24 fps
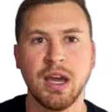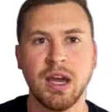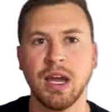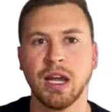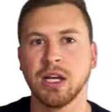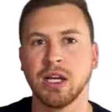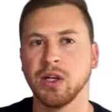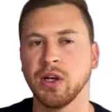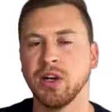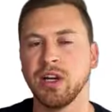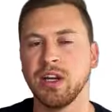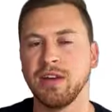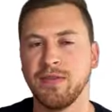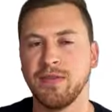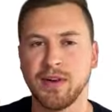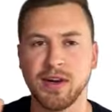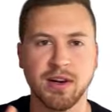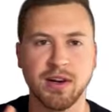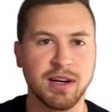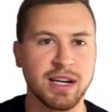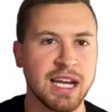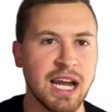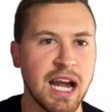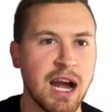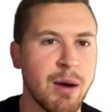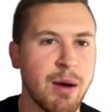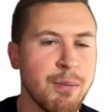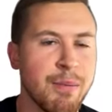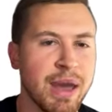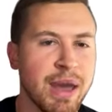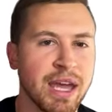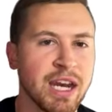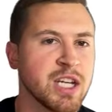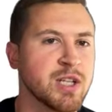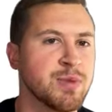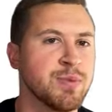clarity for your account
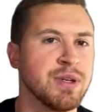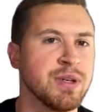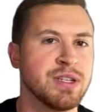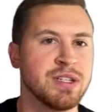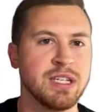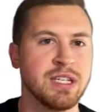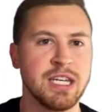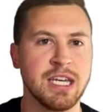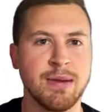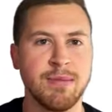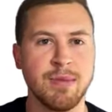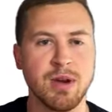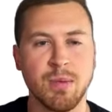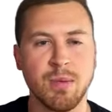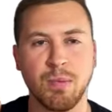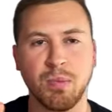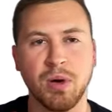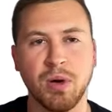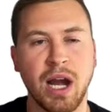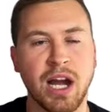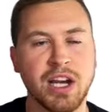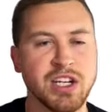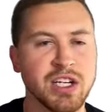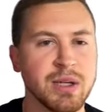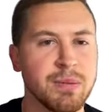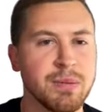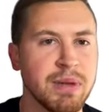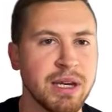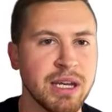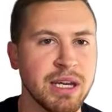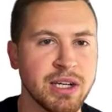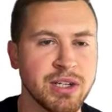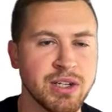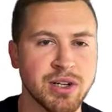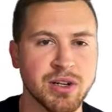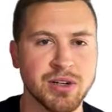management team, your project
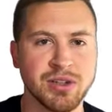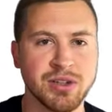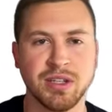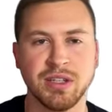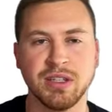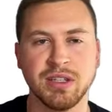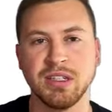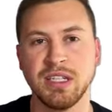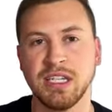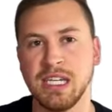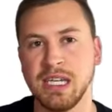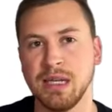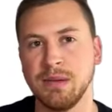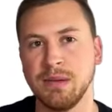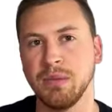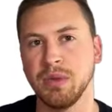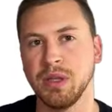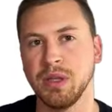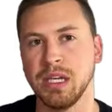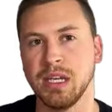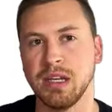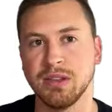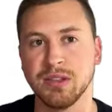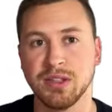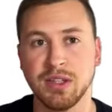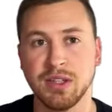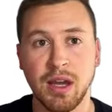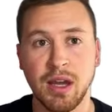managers and team leads,